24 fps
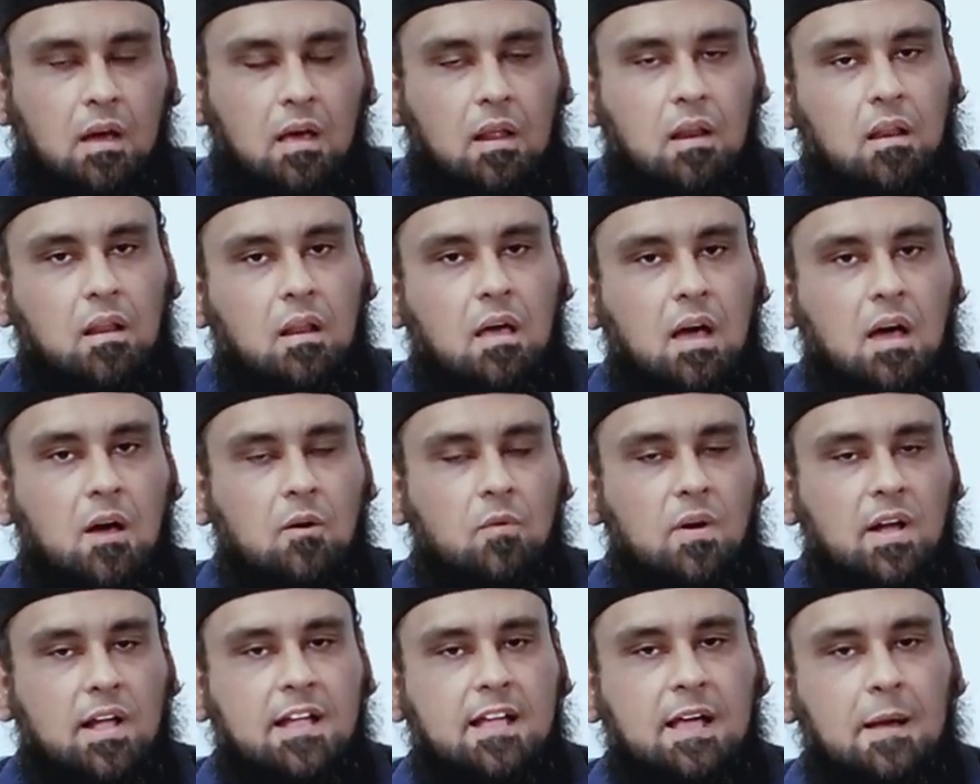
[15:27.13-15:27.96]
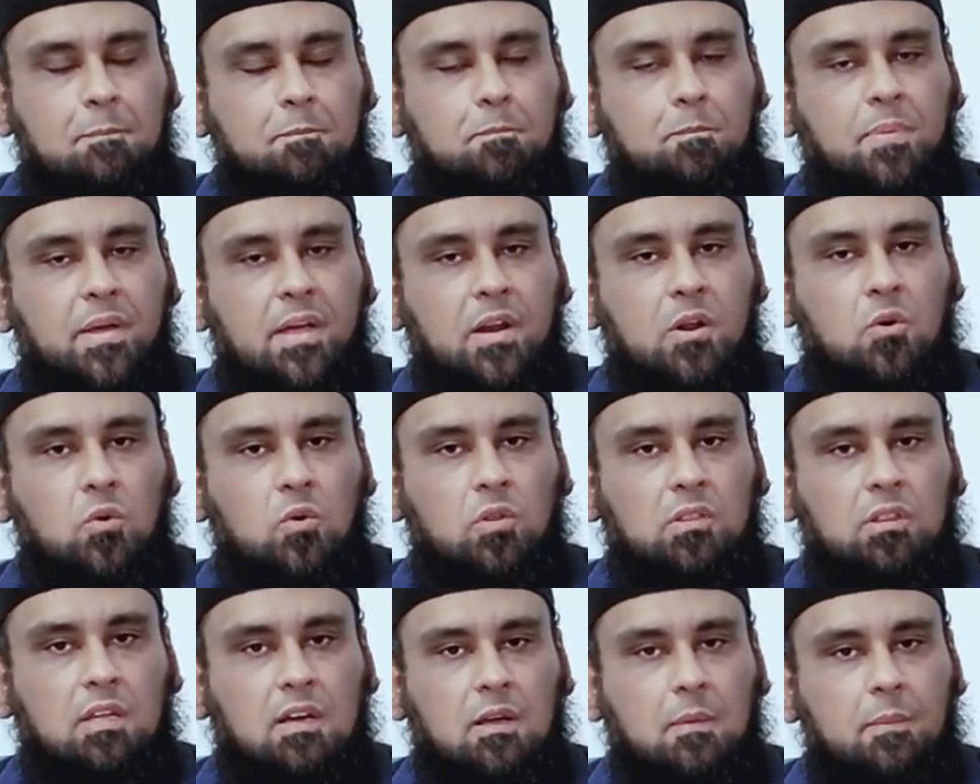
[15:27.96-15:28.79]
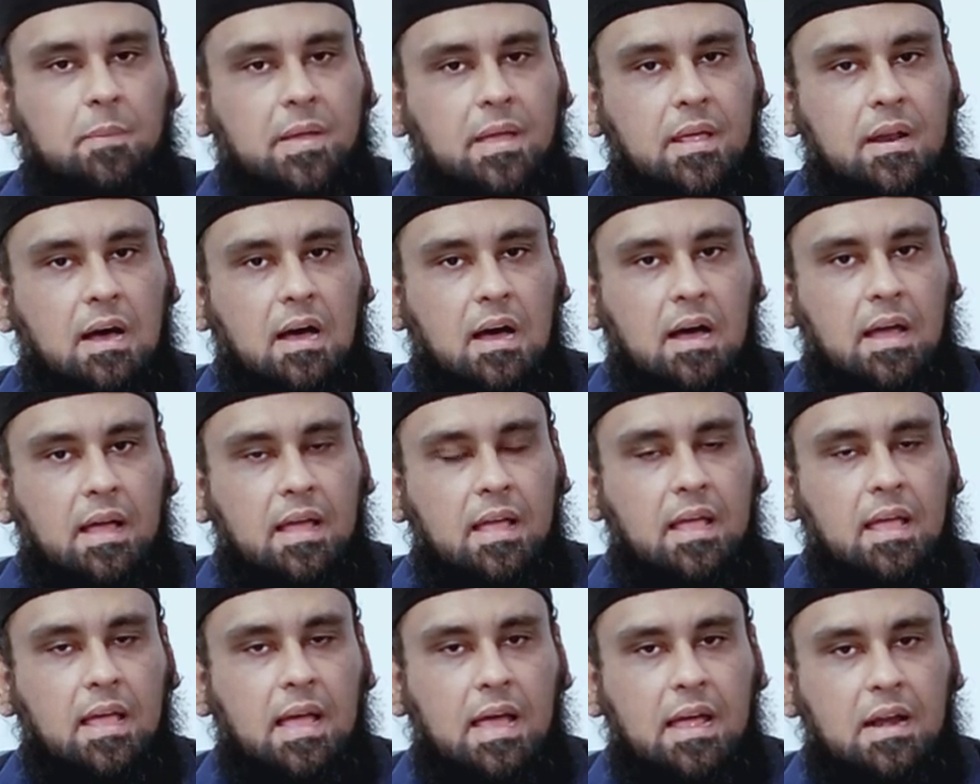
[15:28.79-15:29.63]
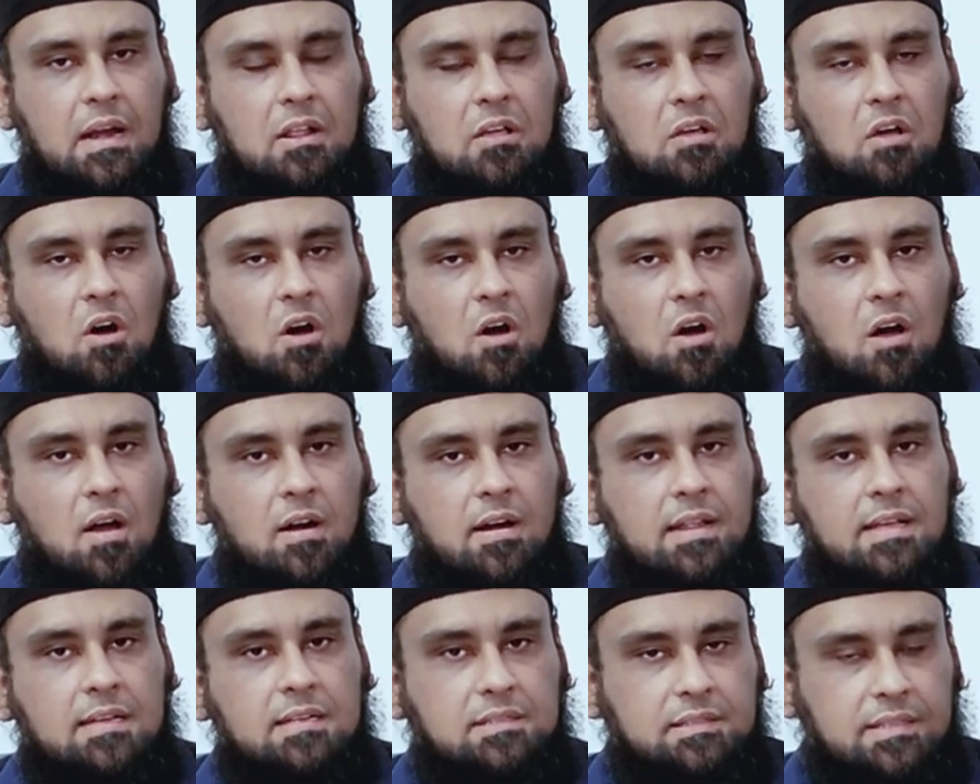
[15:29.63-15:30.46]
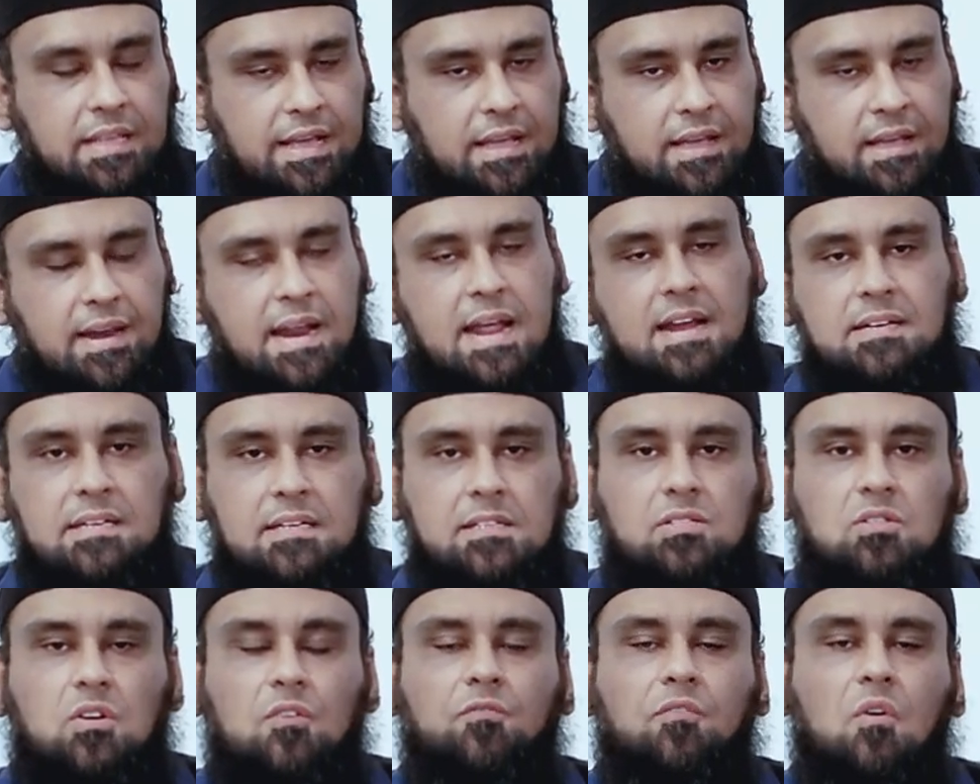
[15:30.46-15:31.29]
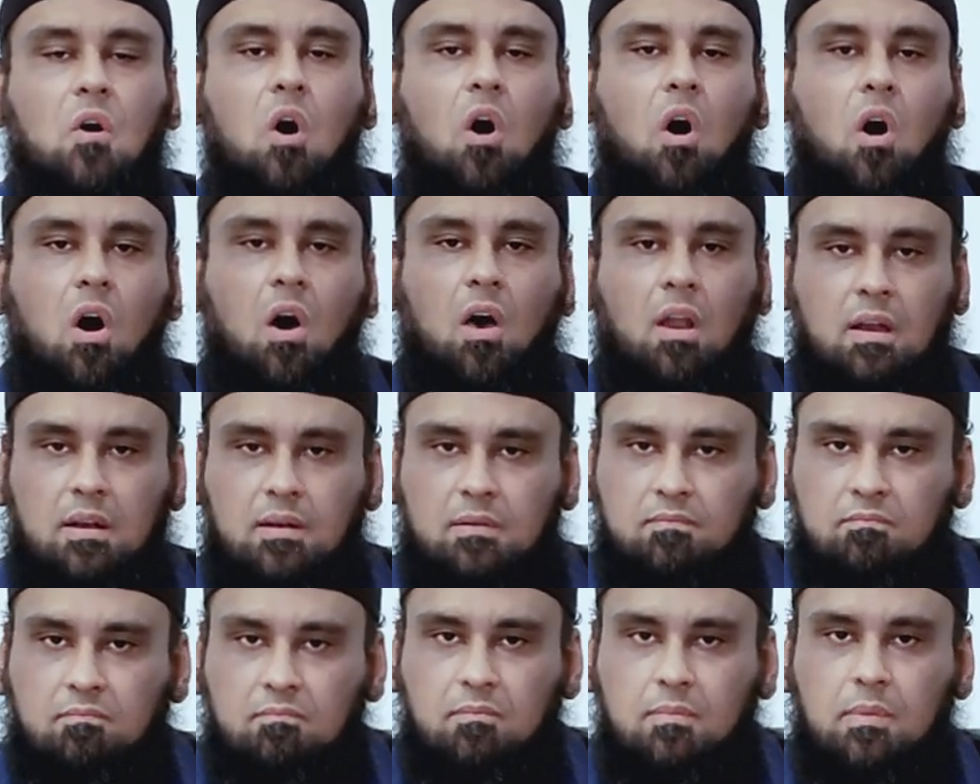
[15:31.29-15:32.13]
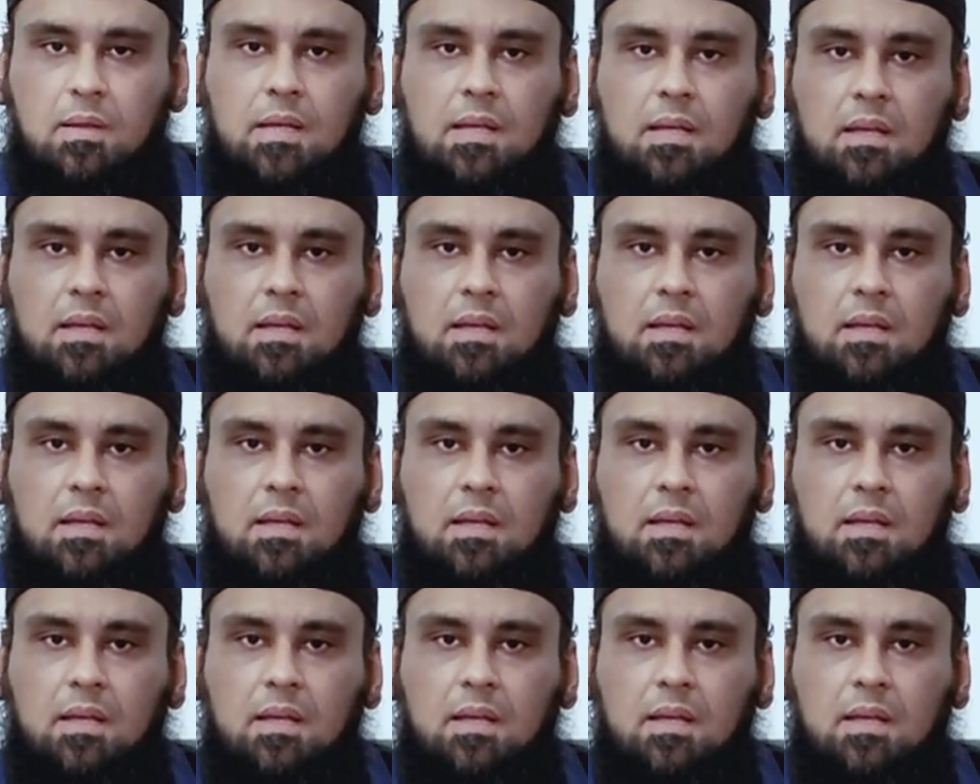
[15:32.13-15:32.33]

Allah wa takbira. And God is the greatest of all.